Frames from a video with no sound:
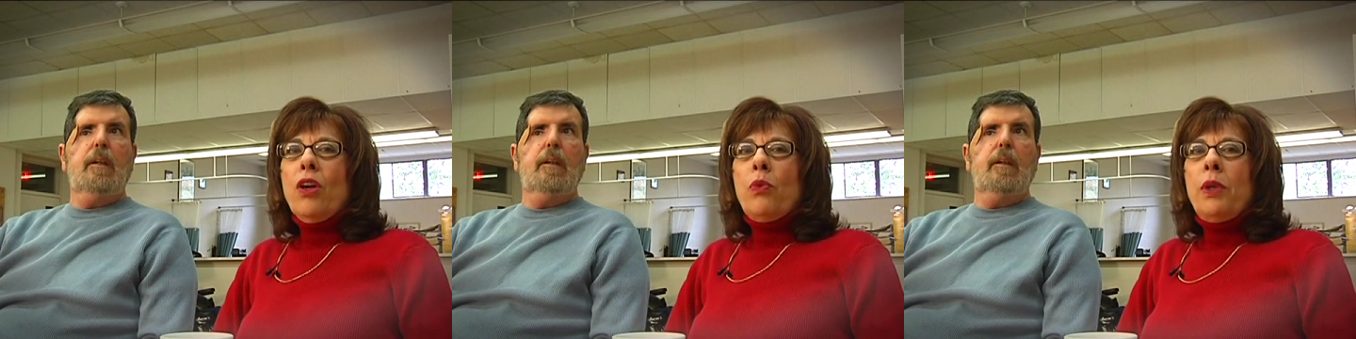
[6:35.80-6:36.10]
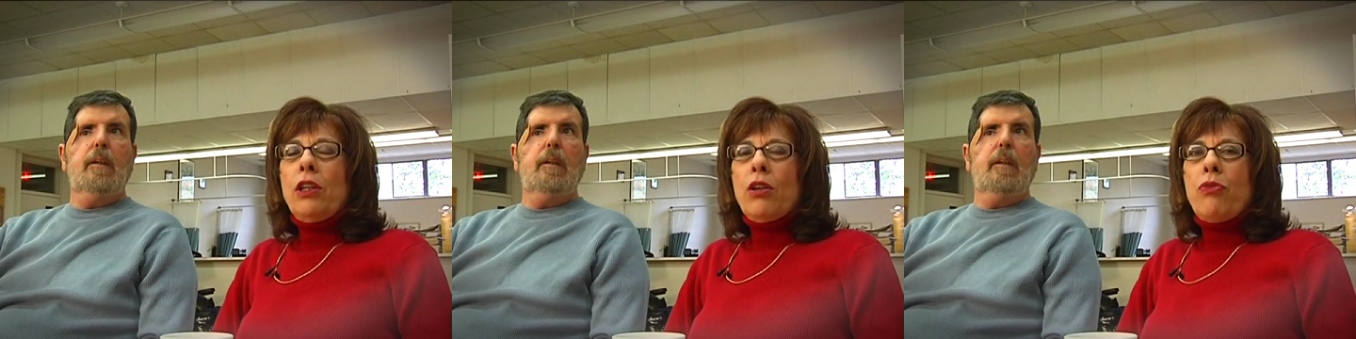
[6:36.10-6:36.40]

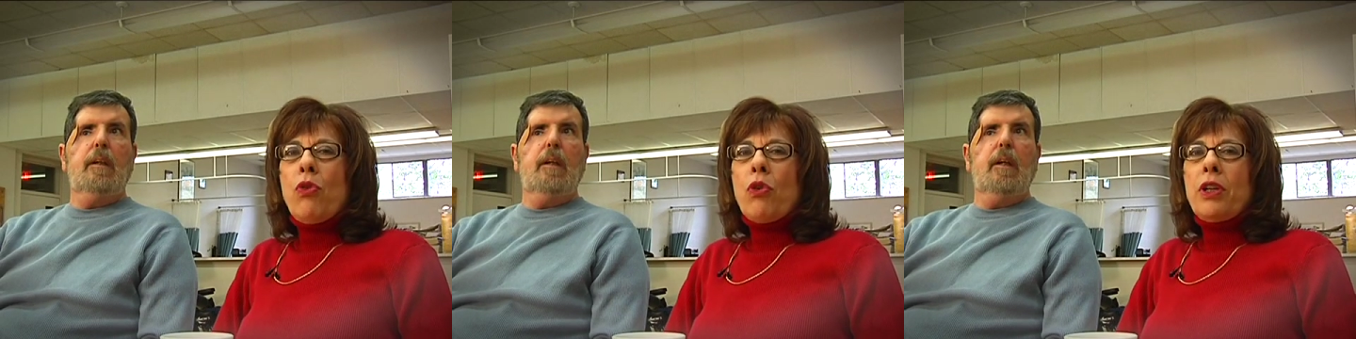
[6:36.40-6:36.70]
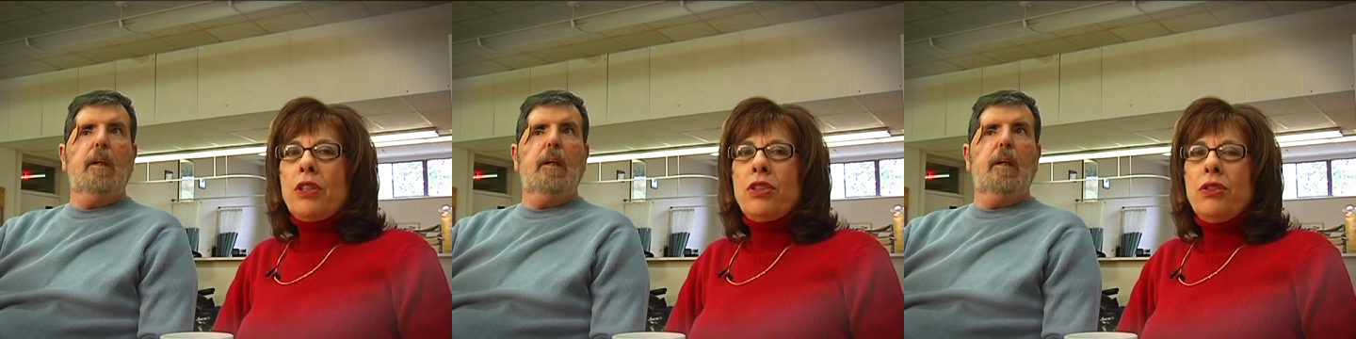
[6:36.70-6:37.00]
Speaker 1: we look
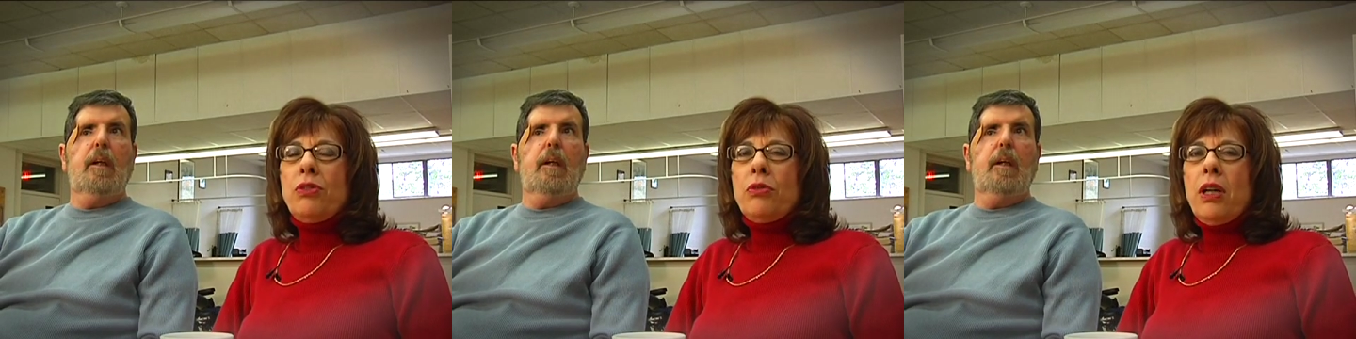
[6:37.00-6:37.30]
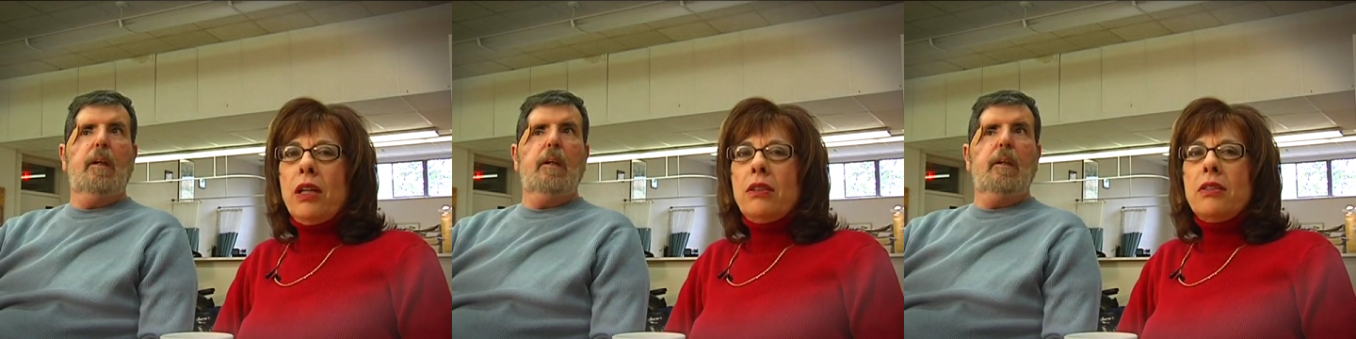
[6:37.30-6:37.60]
forward to
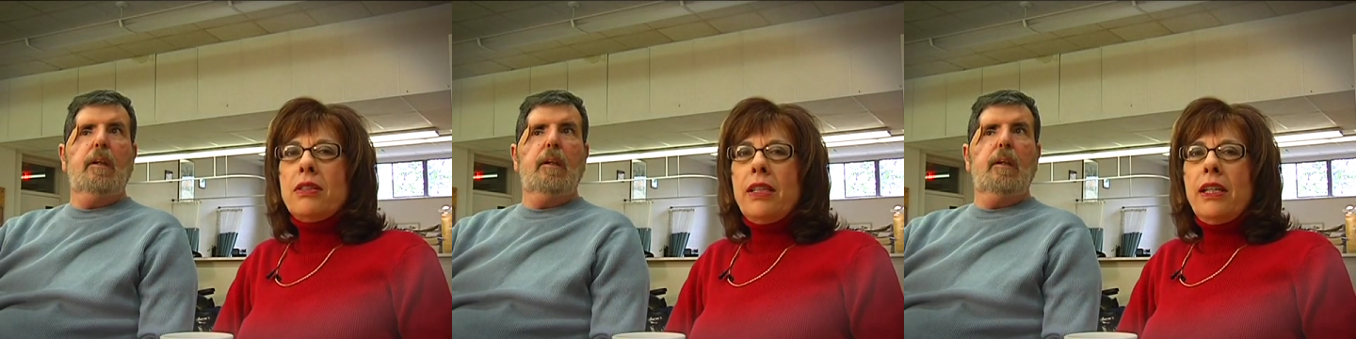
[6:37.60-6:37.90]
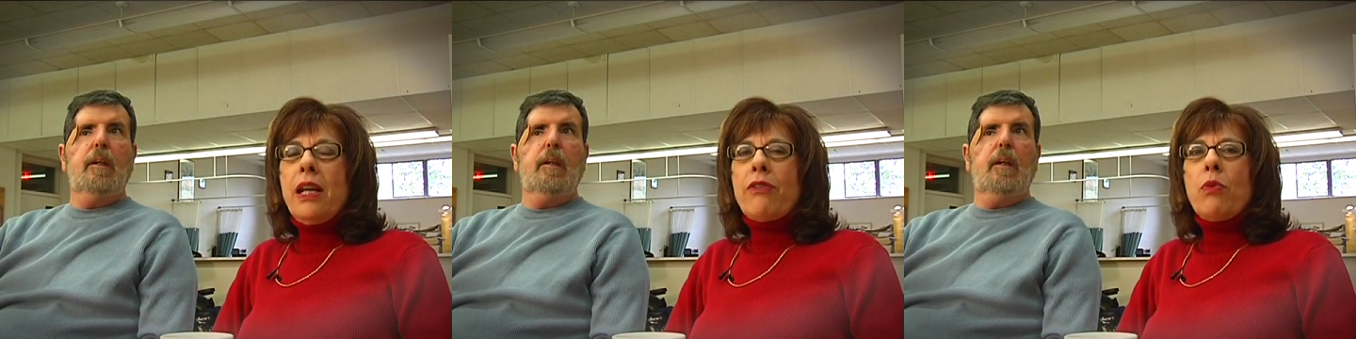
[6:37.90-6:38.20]
uh,
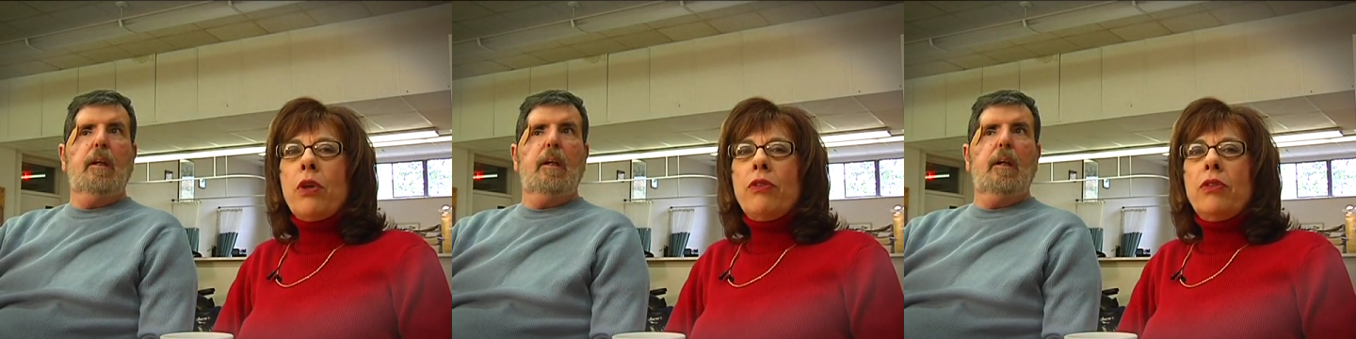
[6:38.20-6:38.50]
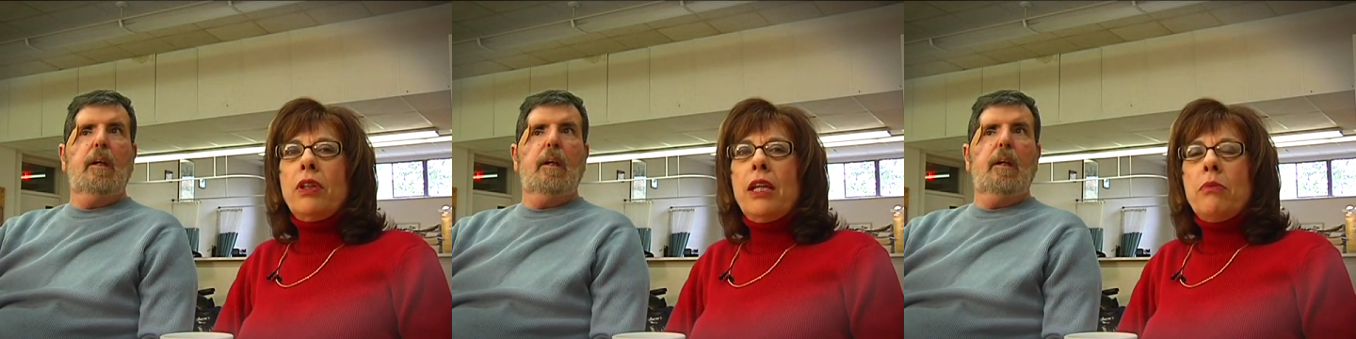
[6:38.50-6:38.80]
seeing
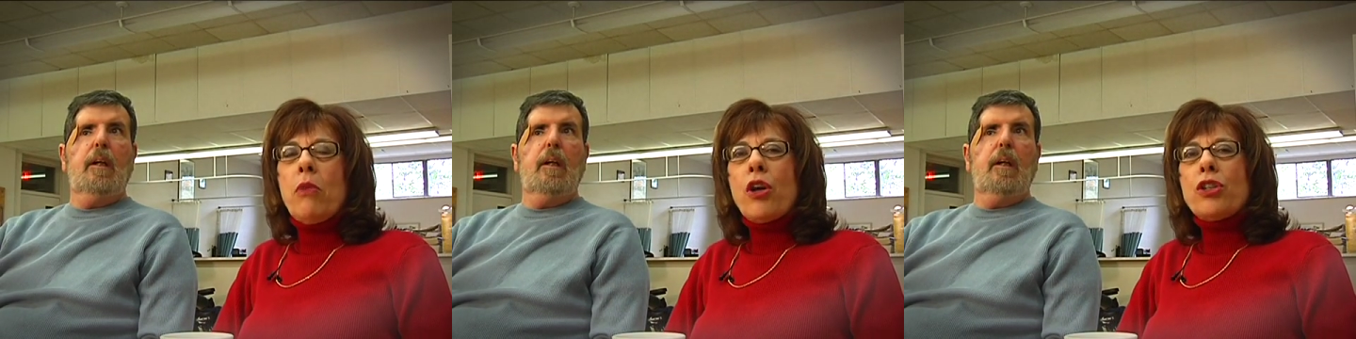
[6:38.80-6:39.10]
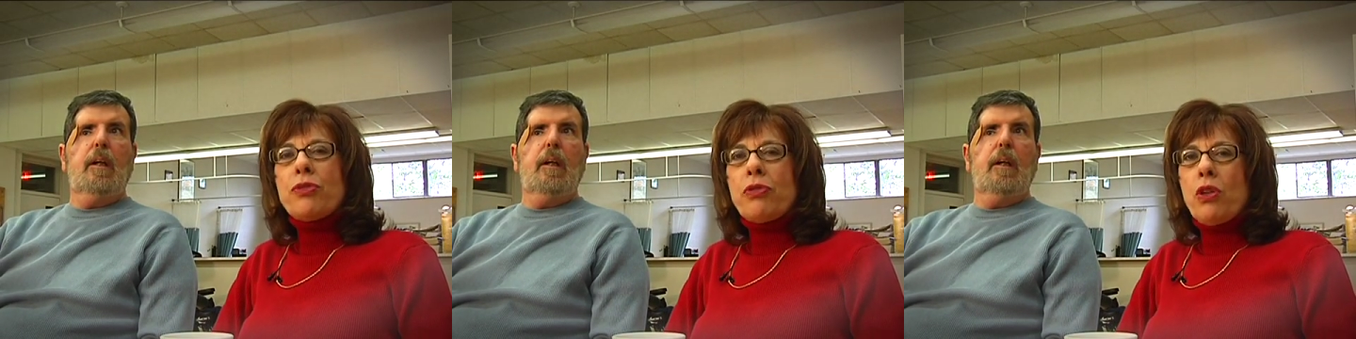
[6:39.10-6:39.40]
everyone in
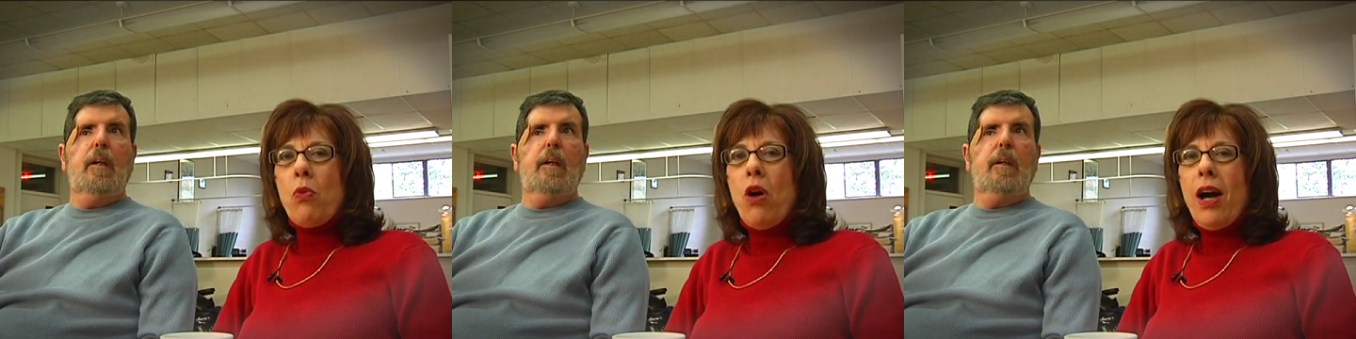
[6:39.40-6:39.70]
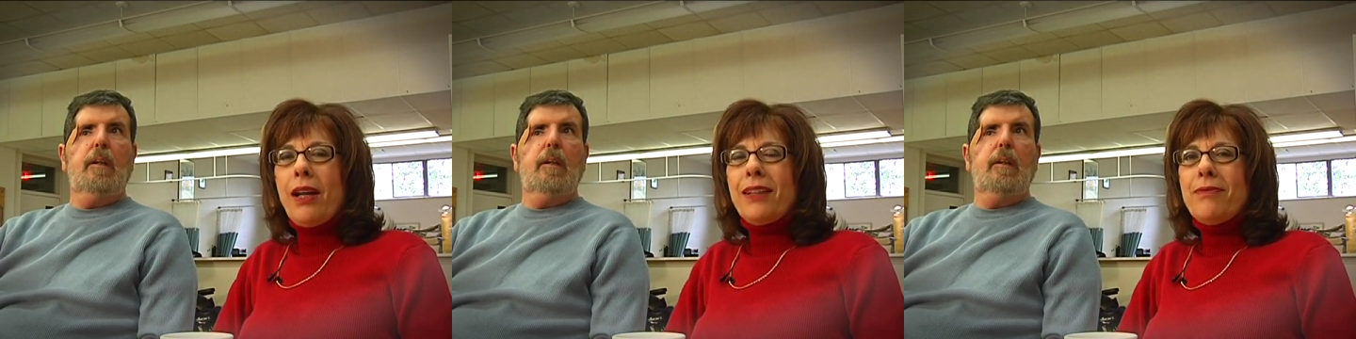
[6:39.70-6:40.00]
March for the
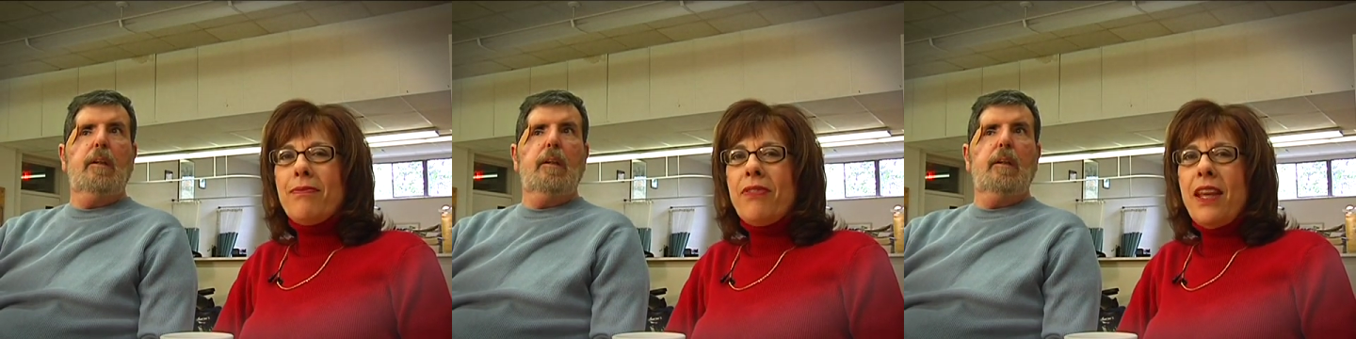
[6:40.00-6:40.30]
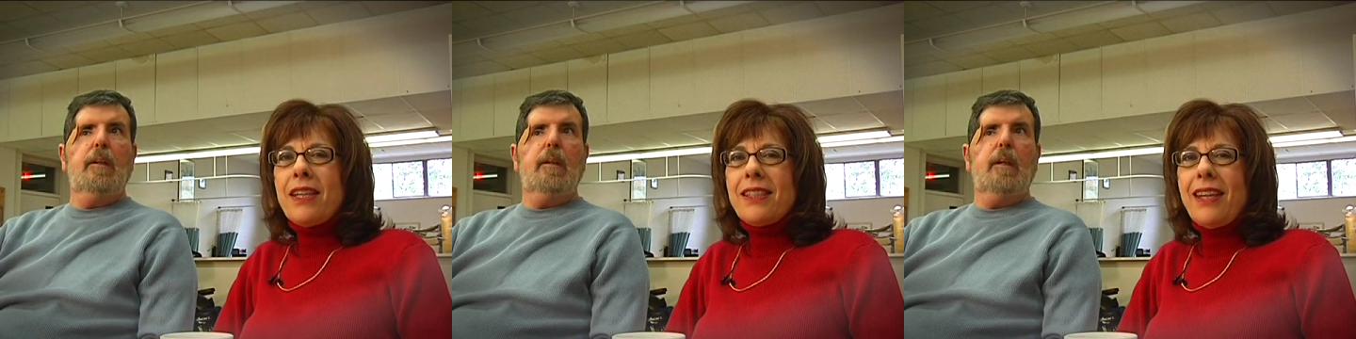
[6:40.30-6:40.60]
walk.
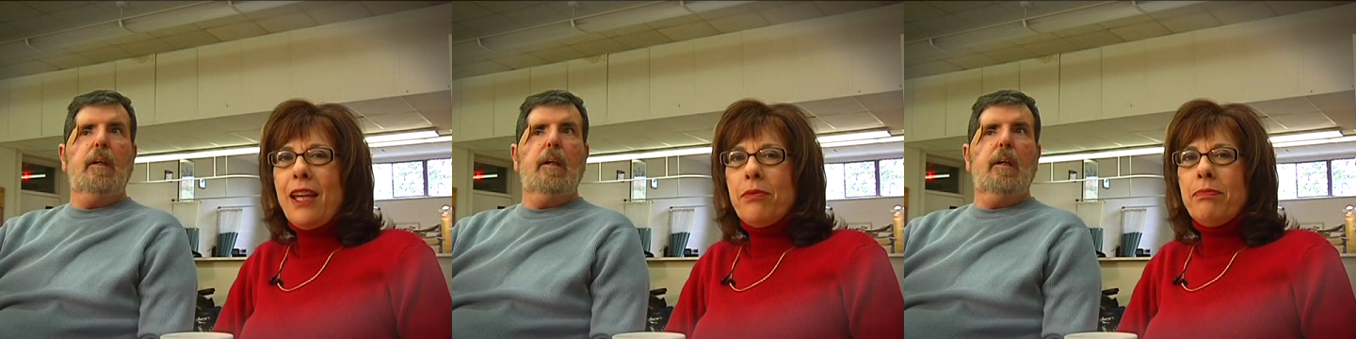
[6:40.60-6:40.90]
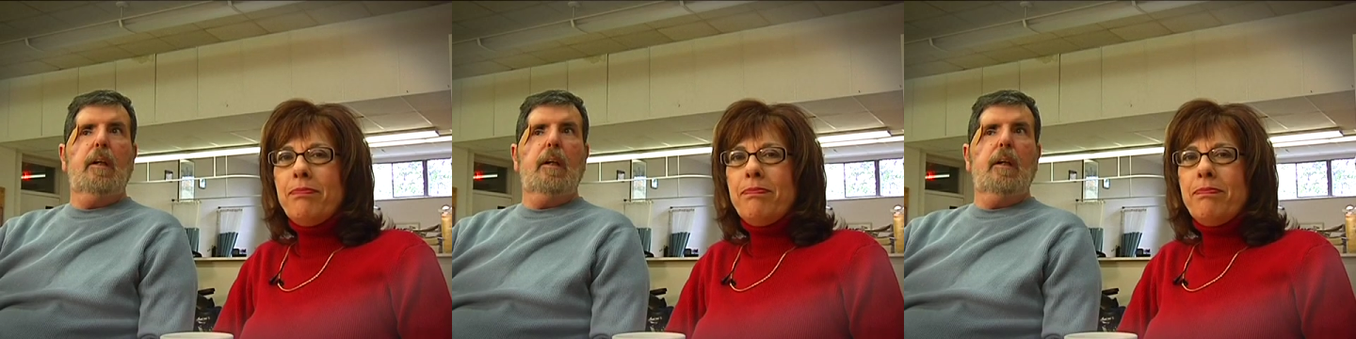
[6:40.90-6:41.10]
Thanks again.